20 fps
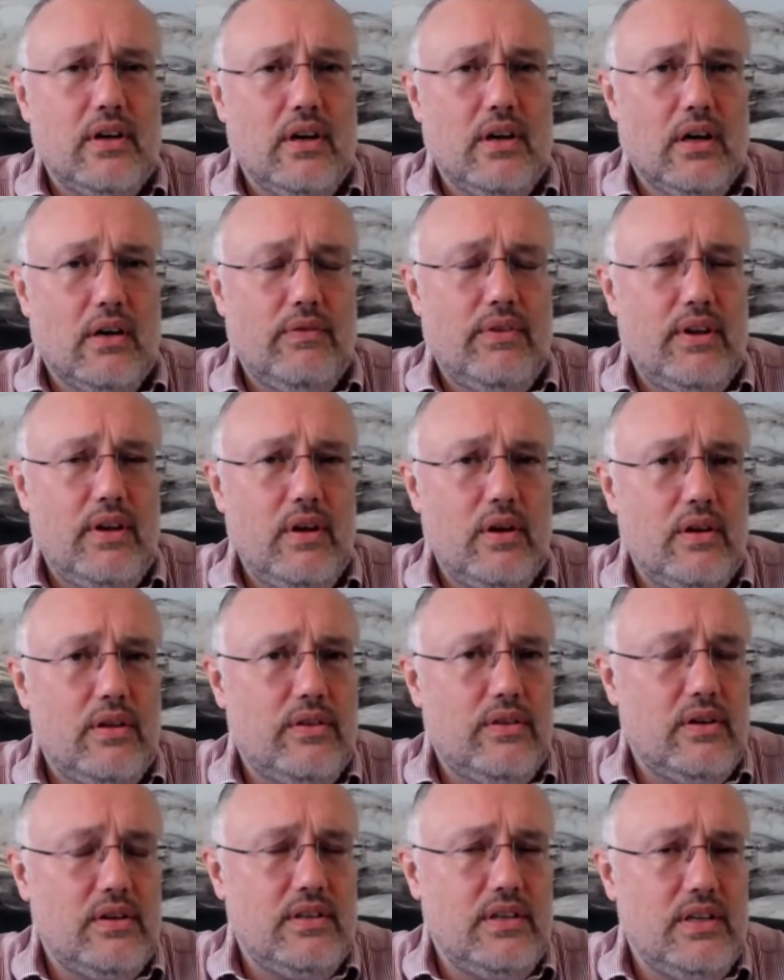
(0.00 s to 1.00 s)
of a year
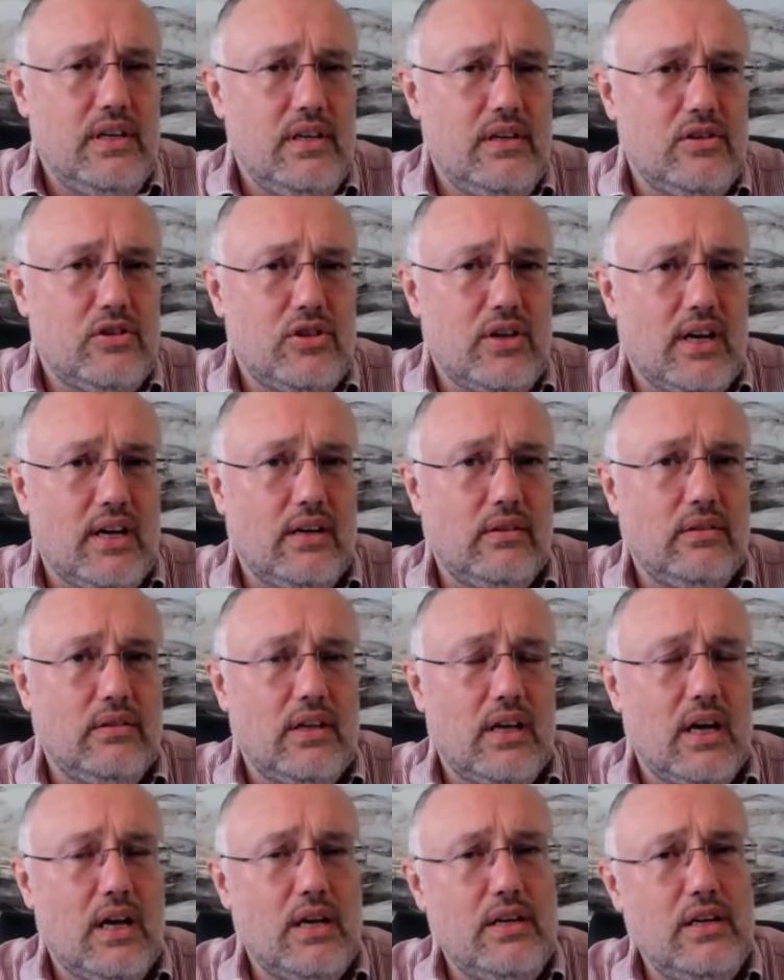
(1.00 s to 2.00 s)
13 child
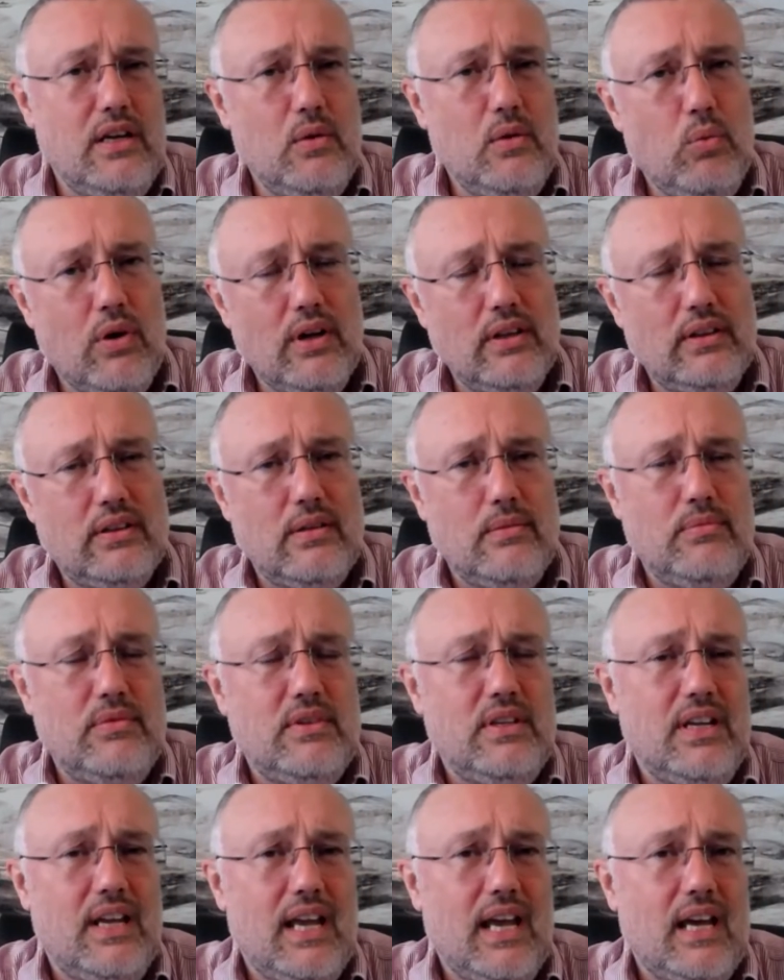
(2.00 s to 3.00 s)
and you want them
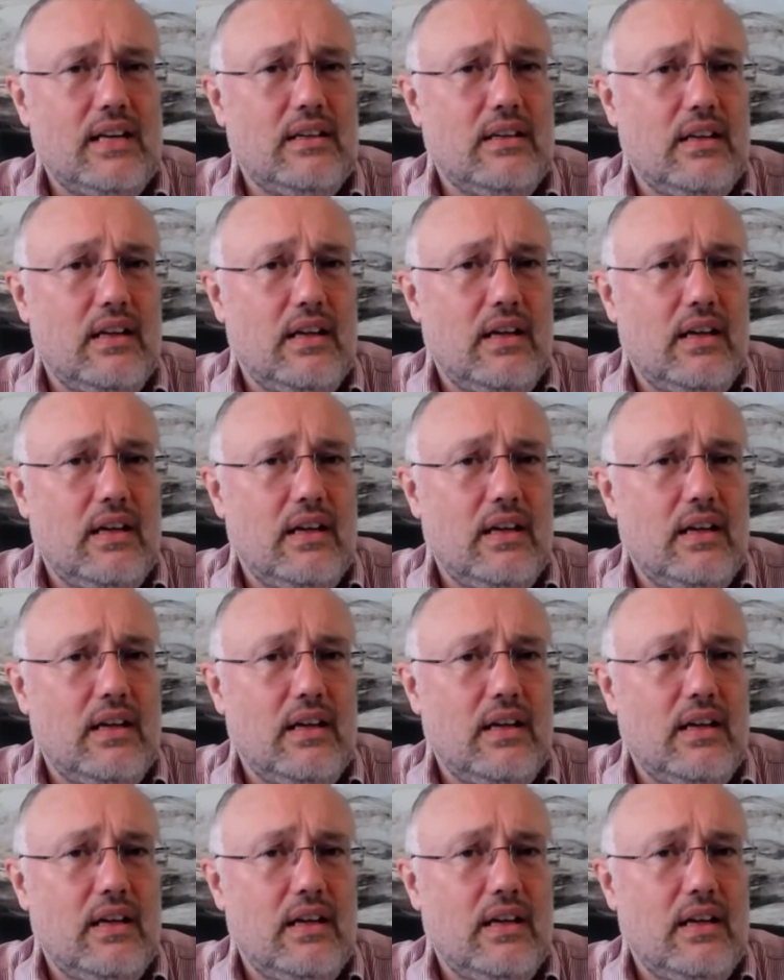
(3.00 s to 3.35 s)
to get